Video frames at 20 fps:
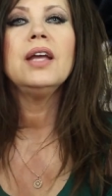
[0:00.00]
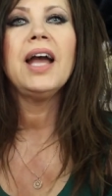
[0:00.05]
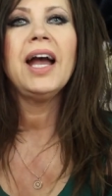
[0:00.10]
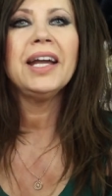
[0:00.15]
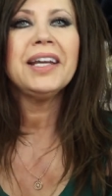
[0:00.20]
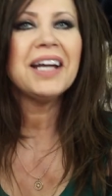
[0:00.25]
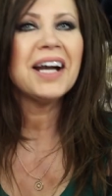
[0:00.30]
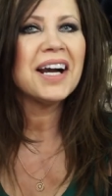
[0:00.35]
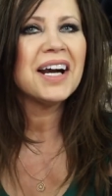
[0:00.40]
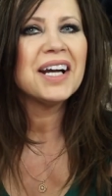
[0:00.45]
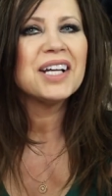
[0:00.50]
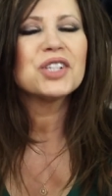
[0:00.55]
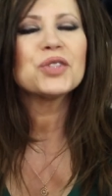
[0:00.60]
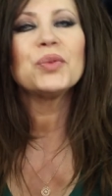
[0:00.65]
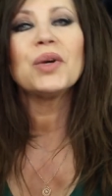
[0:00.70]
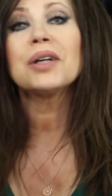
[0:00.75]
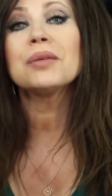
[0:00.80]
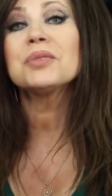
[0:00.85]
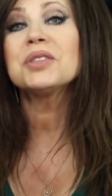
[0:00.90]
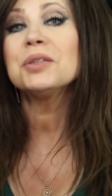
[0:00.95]
Hey guys,
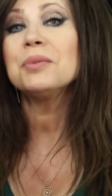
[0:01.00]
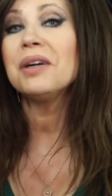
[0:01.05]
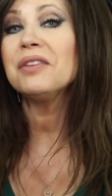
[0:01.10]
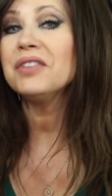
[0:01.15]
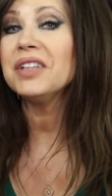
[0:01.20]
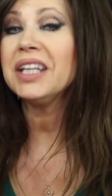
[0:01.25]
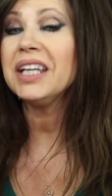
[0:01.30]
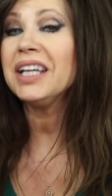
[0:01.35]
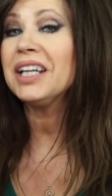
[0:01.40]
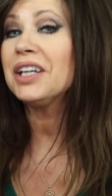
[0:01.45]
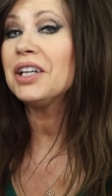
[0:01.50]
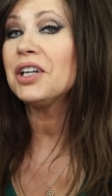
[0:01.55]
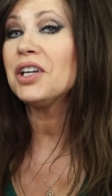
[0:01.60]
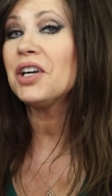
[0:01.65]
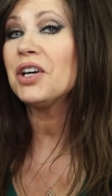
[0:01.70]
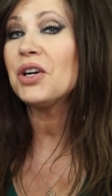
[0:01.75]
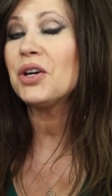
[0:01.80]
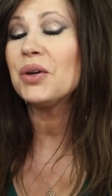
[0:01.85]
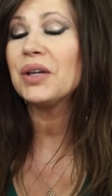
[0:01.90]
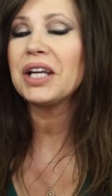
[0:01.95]
welcome to my video,
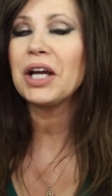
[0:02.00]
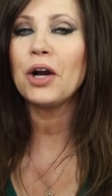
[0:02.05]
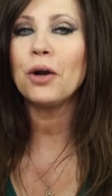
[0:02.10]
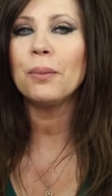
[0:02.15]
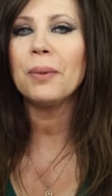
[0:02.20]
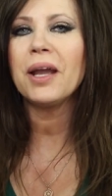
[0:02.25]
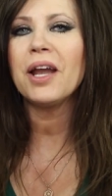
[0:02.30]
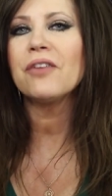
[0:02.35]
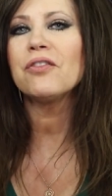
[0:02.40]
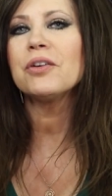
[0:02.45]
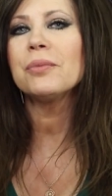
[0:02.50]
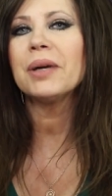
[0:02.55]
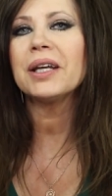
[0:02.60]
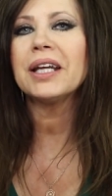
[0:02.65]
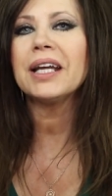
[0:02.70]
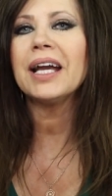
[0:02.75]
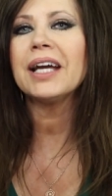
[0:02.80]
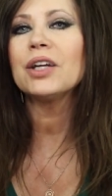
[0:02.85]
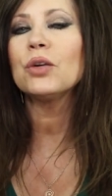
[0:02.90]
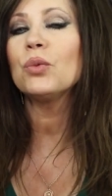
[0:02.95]
and I hope
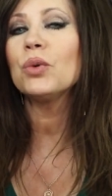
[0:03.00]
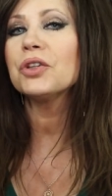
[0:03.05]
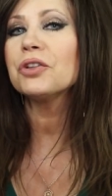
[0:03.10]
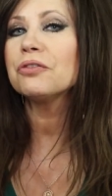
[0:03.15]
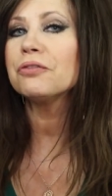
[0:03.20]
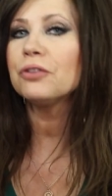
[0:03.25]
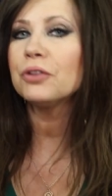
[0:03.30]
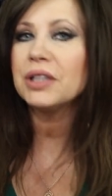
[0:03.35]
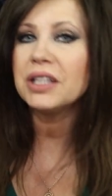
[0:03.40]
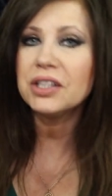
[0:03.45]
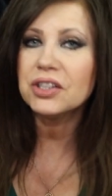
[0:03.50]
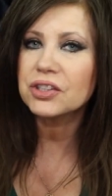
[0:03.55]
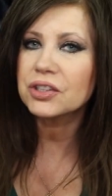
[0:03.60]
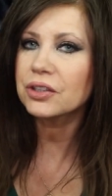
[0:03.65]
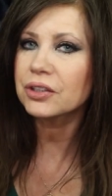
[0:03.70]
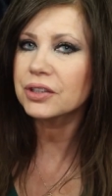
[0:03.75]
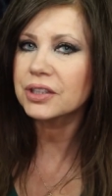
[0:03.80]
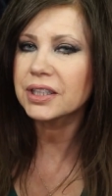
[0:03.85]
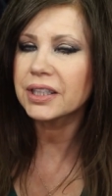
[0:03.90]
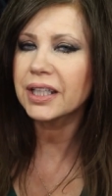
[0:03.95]
everybody had a wonderful
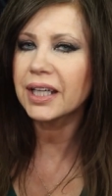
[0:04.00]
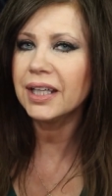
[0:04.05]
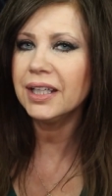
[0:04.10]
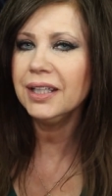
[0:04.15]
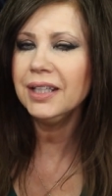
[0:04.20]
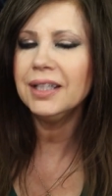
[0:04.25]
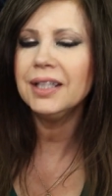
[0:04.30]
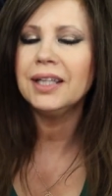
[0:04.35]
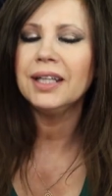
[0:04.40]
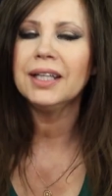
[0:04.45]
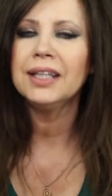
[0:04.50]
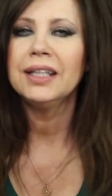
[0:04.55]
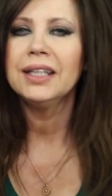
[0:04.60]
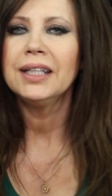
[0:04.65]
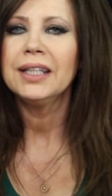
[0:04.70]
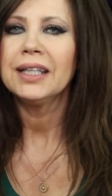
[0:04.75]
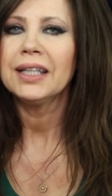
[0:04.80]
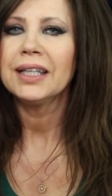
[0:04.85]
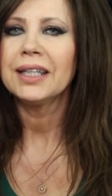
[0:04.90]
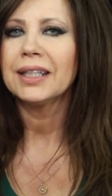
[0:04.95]
Easter today,
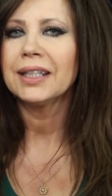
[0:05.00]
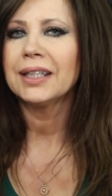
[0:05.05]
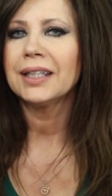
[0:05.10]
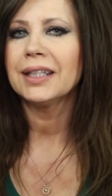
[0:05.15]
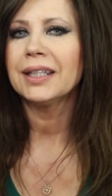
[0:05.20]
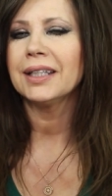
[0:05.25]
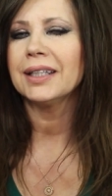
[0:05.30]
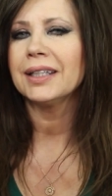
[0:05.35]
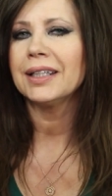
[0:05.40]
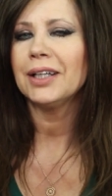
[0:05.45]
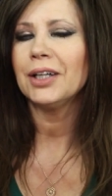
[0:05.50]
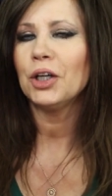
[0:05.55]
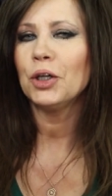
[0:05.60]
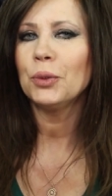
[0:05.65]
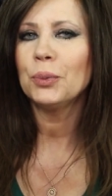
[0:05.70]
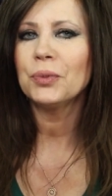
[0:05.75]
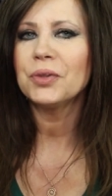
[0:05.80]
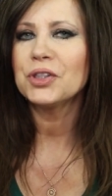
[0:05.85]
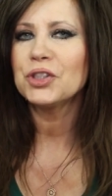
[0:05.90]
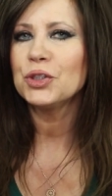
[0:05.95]
and I
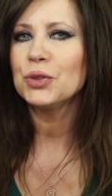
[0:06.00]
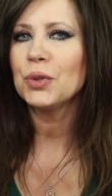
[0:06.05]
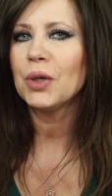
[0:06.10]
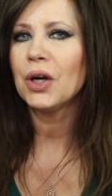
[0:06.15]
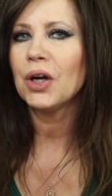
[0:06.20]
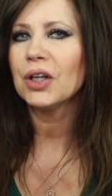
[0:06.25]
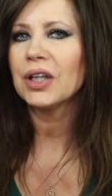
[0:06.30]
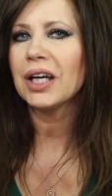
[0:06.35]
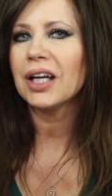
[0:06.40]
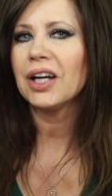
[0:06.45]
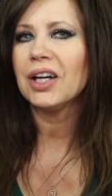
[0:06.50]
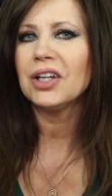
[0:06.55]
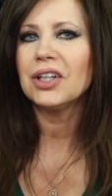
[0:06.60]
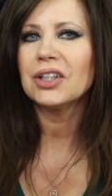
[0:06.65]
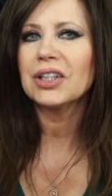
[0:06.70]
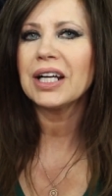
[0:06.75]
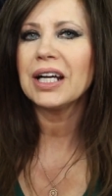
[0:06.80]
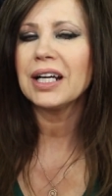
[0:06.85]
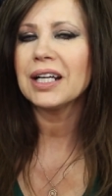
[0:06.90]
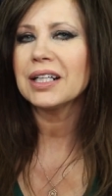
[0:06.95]
hope that you all got
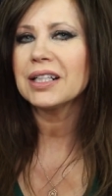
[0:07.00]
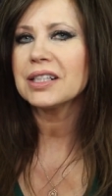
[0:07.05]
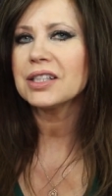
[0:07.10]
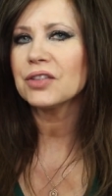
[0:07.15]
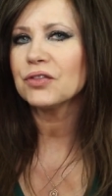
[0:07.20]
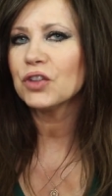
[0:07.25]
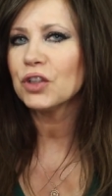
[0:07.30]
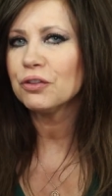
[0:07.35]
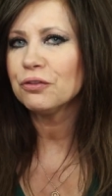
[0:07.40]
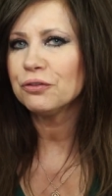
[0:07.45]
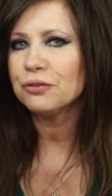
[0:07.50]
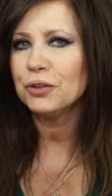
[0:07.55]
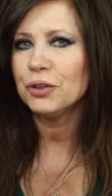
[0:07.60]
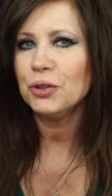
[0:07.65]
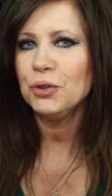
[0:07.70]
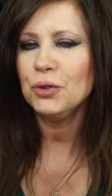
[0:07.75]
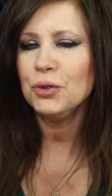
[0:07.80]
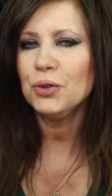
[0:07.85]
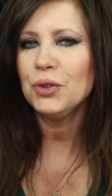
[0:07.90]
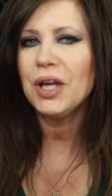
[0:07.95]
all kinds of good
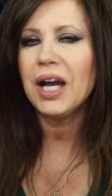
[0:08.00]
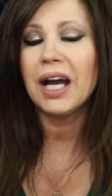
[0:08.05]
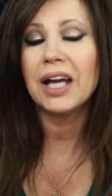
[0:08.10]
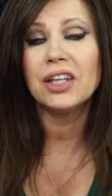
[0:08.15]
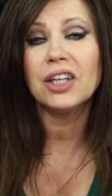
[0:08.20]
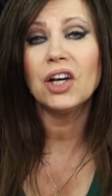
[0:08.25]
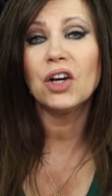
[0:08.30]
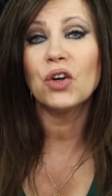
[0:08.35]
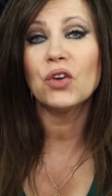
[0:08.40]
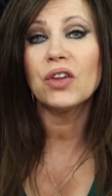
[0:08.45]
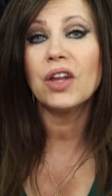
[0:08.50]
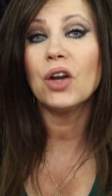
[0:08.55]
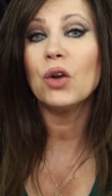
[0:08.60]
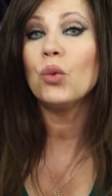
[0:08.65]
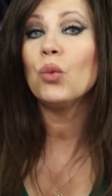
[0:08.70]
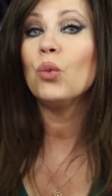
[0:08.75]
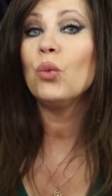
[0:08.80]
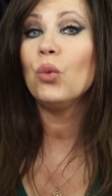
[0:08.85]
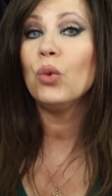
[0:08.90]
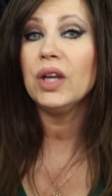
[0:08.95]
food. I know that
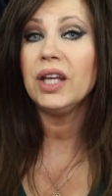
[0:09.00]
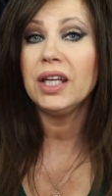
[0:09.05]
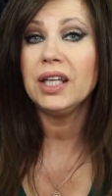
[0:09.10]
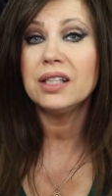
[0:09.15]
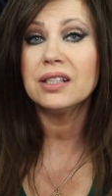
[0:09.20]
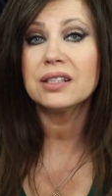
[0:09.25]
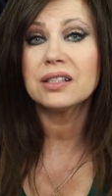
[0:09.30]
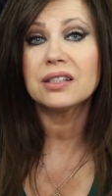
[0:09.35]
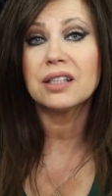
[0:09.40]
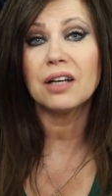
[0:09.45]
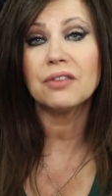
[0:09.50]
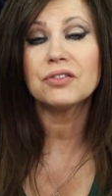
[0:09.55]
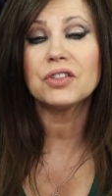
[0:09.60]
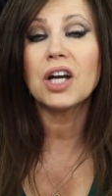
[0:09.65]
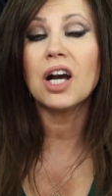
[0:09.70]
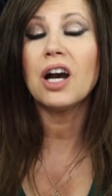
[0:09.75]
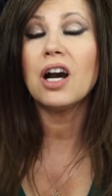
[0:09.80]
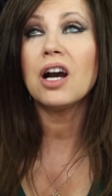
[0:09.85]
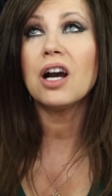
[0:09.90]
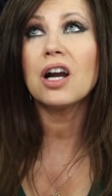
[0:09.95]
we stuffed
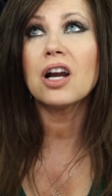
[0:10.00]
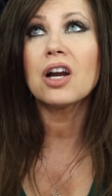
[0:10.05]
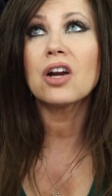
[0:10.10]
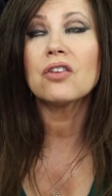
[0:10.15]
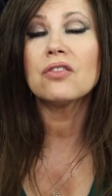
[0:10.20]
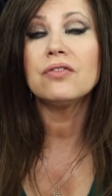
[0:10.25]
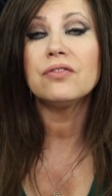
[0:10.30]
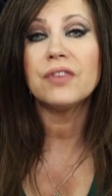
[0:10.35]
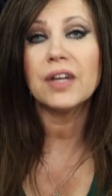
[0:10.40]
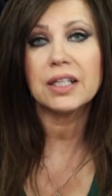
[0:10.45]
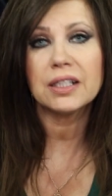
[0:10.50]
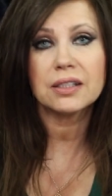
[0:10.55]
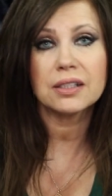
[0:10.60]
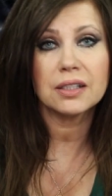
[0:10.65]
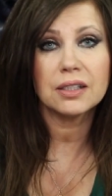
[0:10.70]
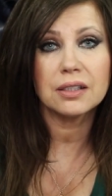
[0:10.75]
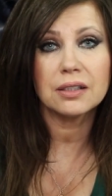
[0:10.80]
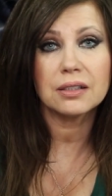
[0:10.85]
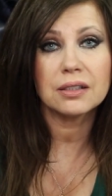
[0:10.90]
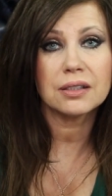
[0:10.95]
our
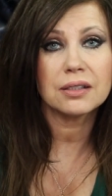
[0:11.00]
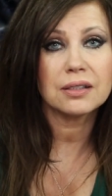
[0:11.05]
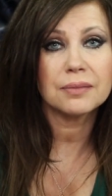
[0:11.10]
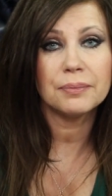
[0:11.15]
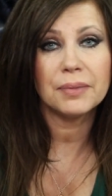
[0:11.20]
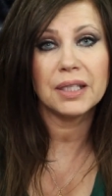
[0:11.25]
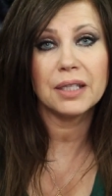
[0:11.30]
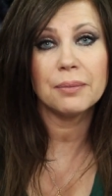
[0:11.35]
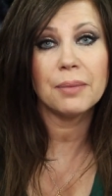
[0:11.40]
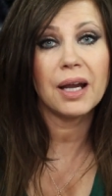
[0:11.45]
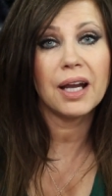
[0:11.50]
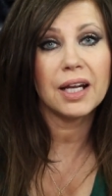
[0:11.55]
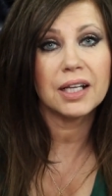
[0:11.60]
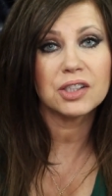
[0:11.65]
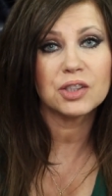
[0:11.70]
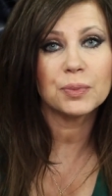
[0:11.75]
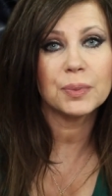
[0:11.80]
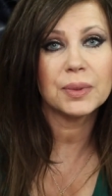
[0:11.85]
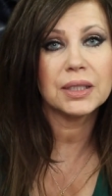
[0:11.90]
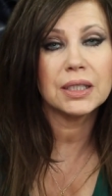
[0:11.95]
faces, me and my
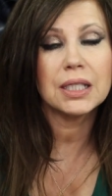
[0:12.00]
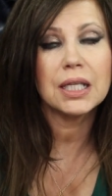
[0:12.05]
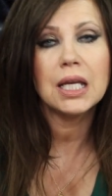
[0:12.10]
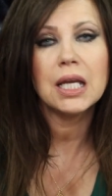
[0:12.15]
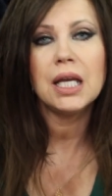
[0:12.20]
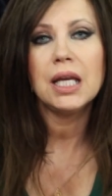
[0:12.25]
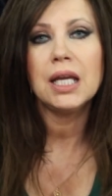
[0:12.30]
husband,